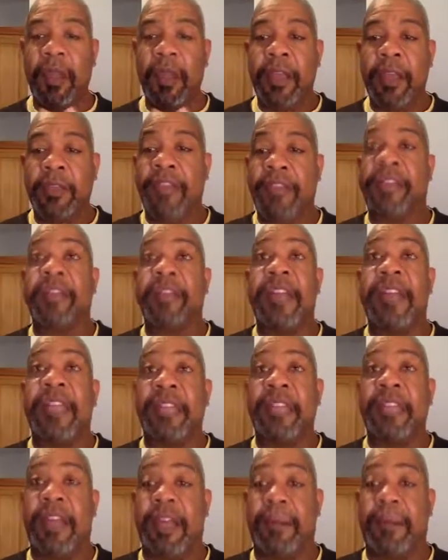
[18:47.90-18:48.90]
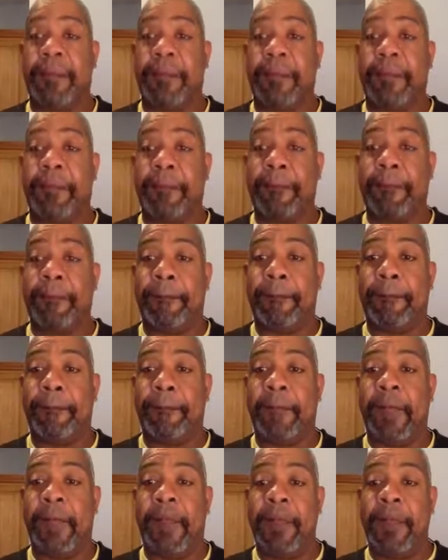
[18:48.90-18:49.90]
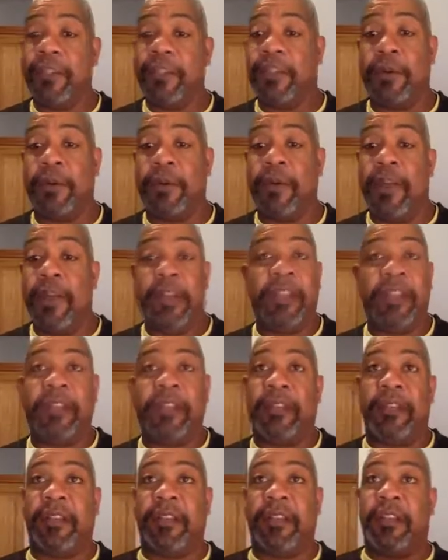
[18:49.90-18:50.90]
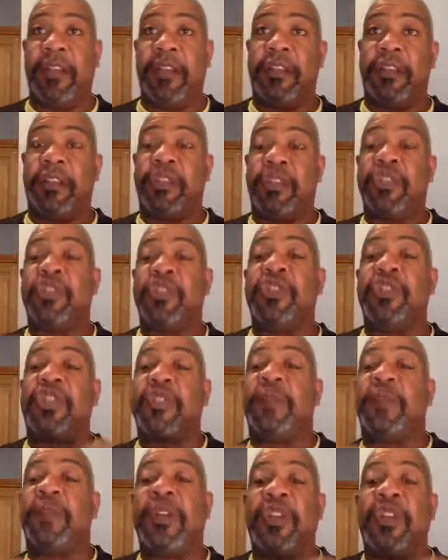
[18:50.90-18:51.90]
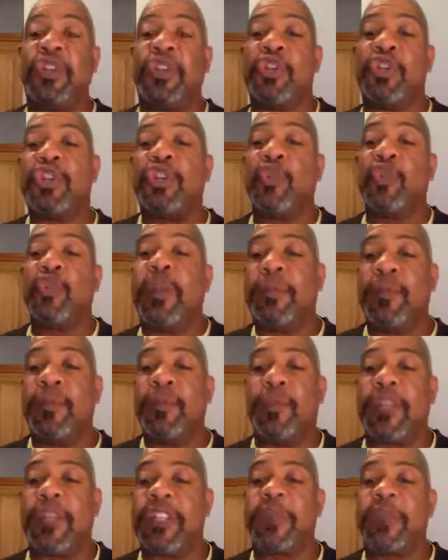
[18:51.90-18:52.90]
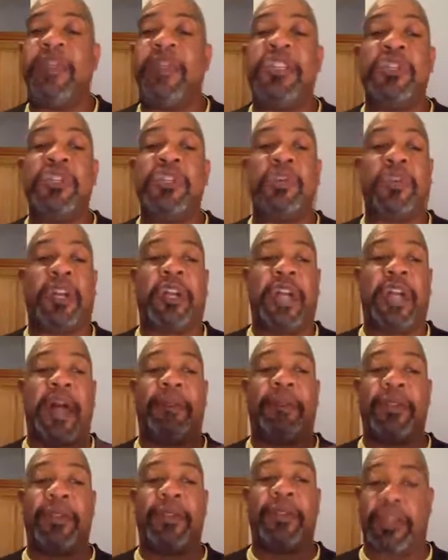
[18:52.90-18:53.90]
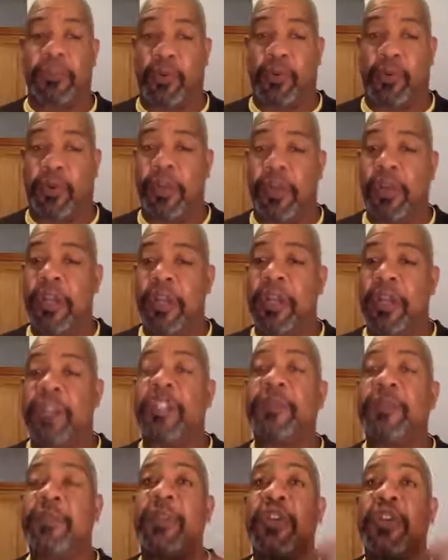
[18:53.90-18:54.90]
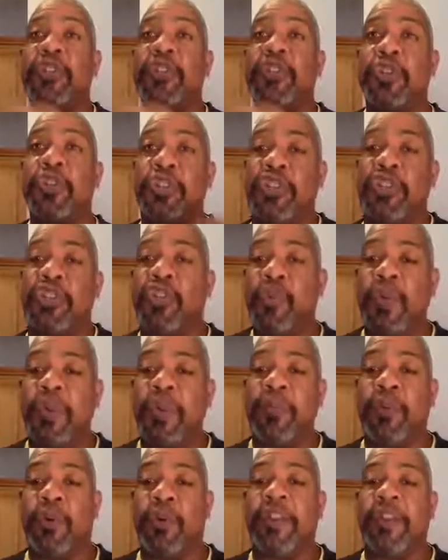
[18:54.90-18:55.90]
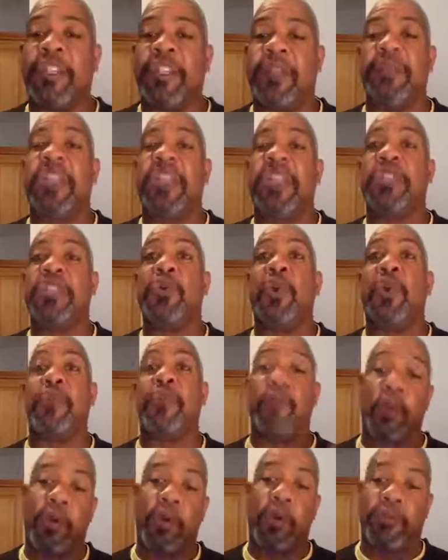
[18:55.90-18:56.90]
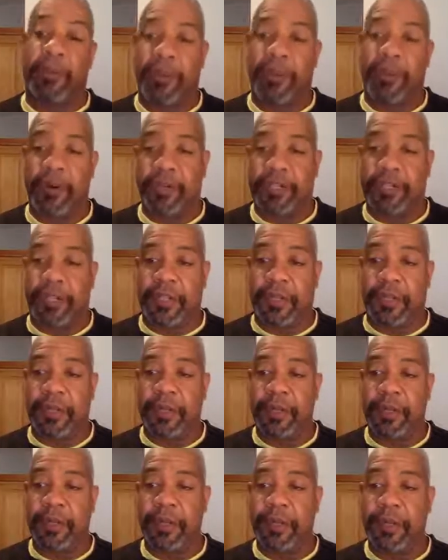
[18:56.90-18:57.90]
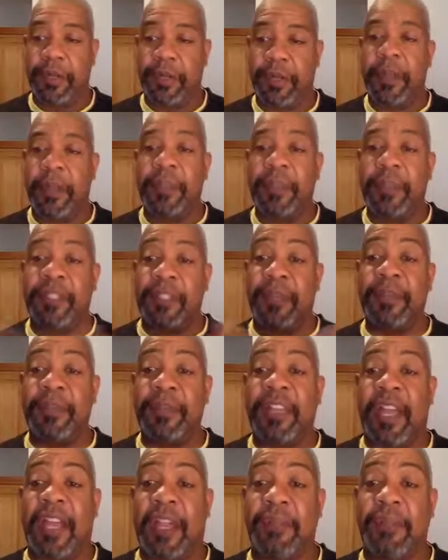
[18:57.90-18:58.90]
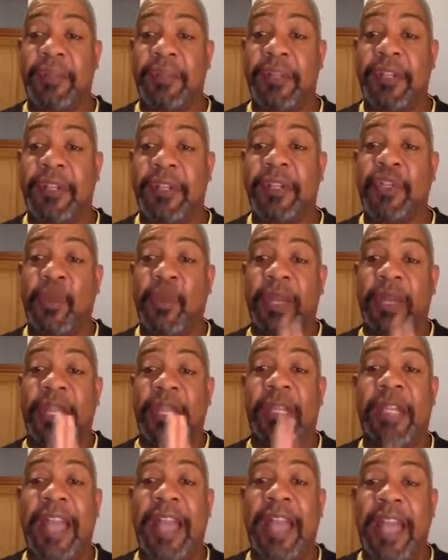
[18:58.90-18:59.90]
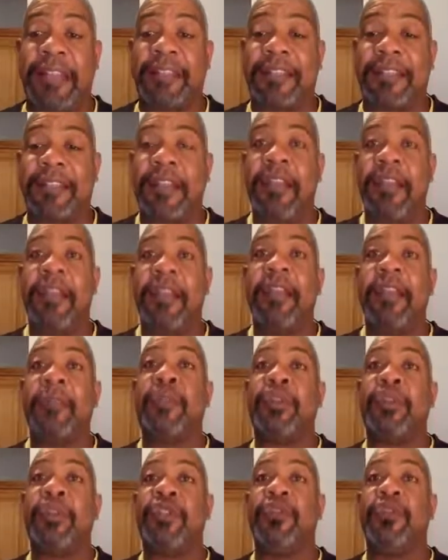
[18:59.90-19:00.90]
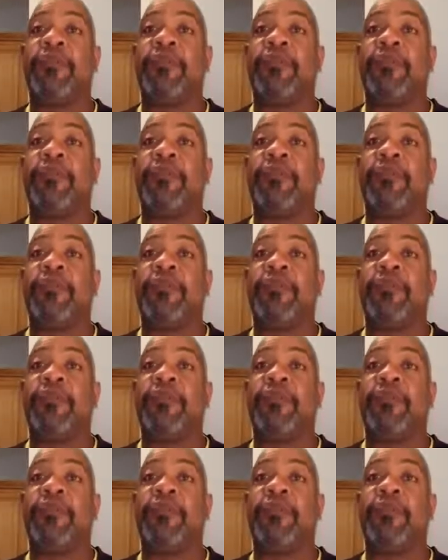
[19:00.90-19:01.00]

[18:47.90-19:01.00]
This is that time. So just because you're doing more doesn't mean you're accomplishing more. Just because you're doing more doesn't mean you're more of a person. Sometimes doing less puts you